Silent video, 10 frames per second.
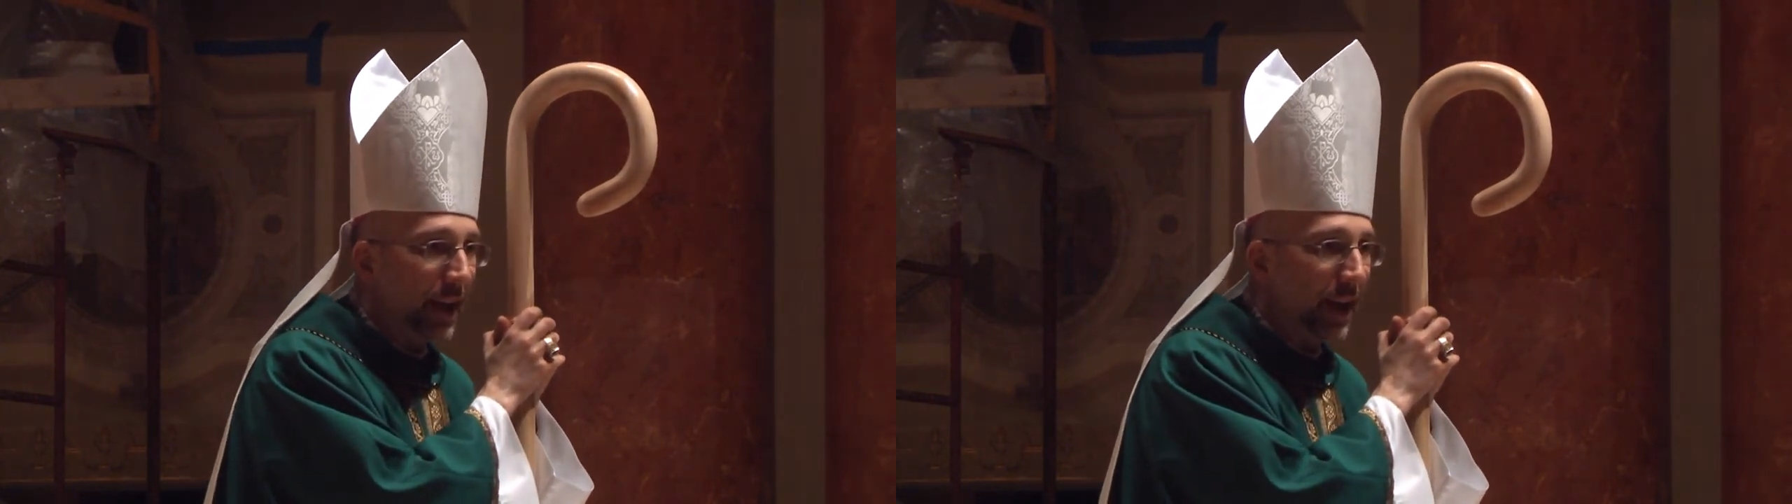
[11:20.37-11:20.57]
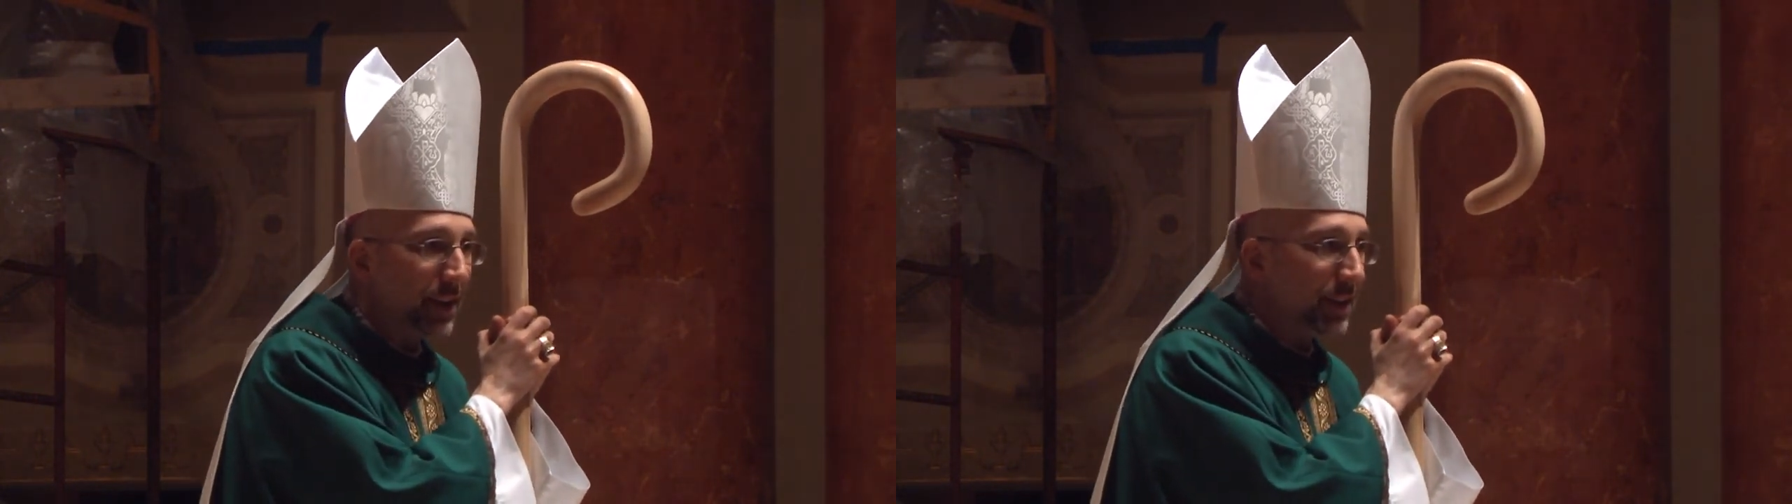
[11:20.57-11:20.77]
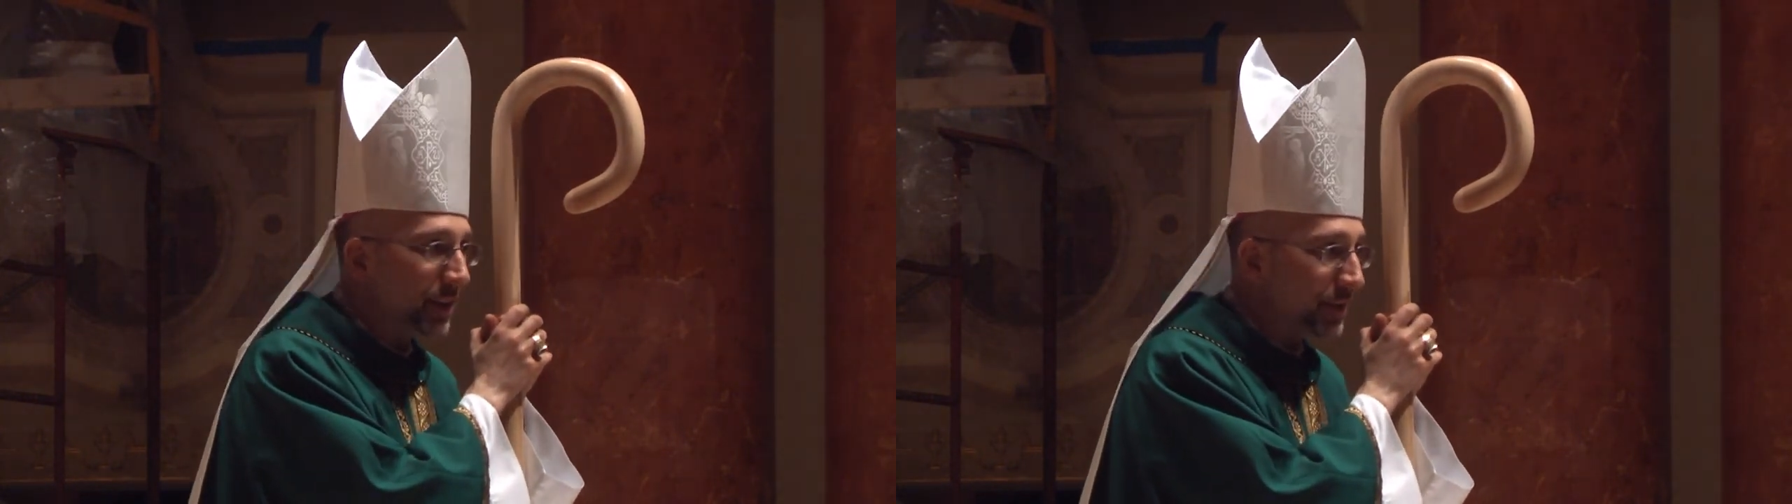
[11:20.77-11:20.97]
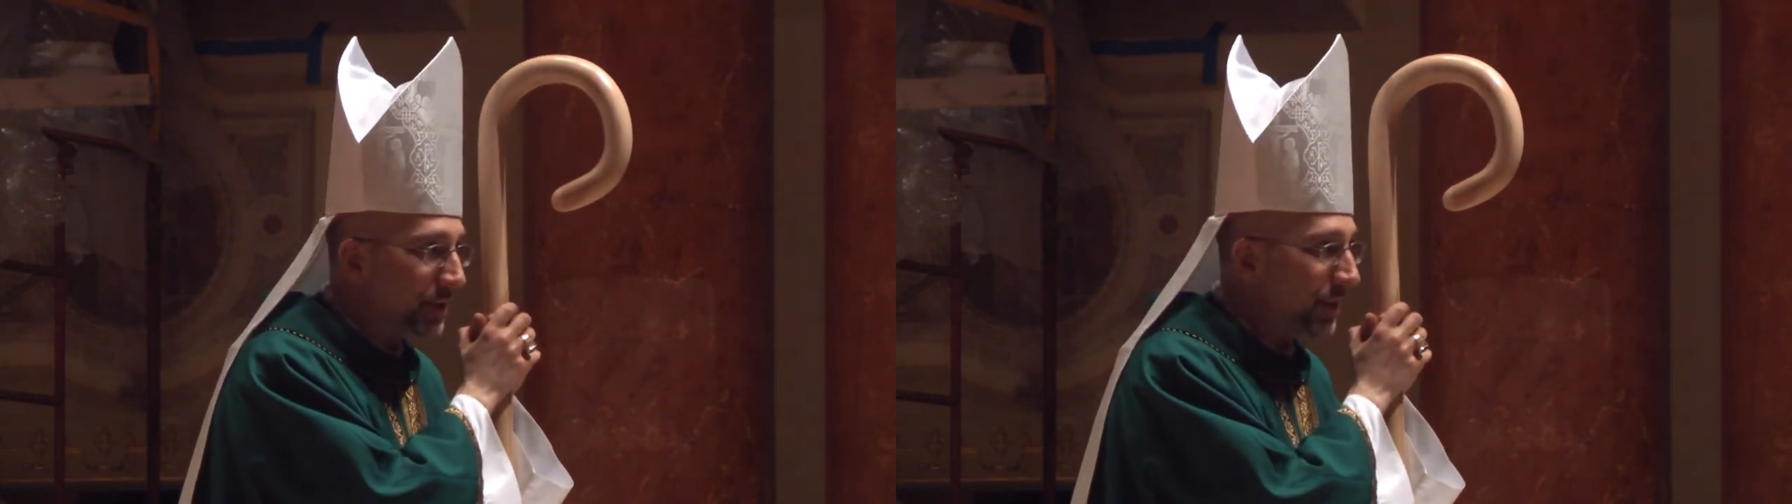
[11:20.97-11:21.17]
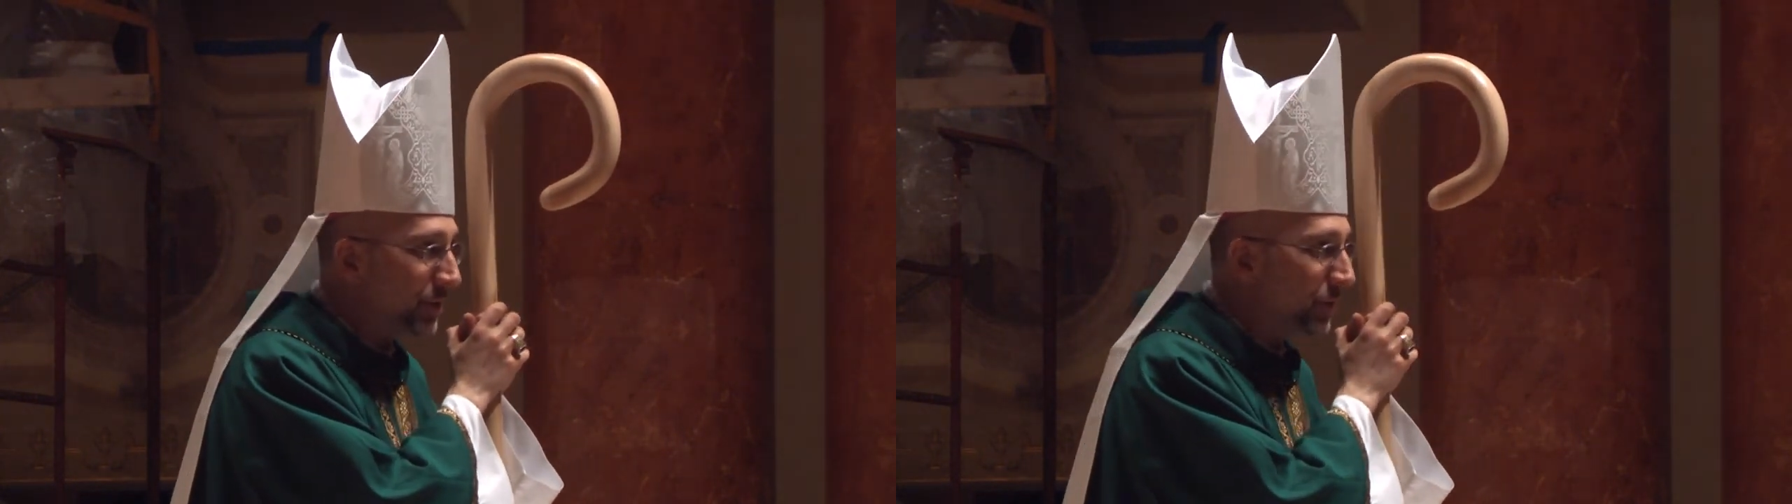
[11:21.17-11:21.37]
and an
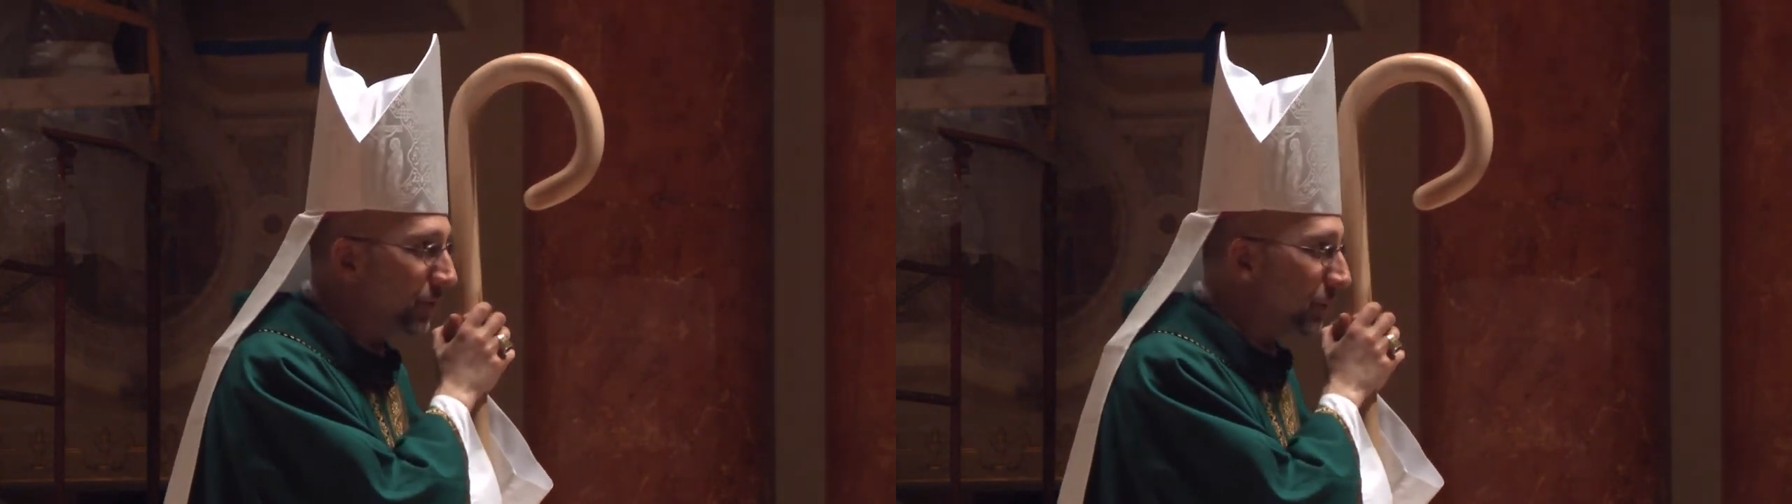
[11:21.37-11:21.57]
essential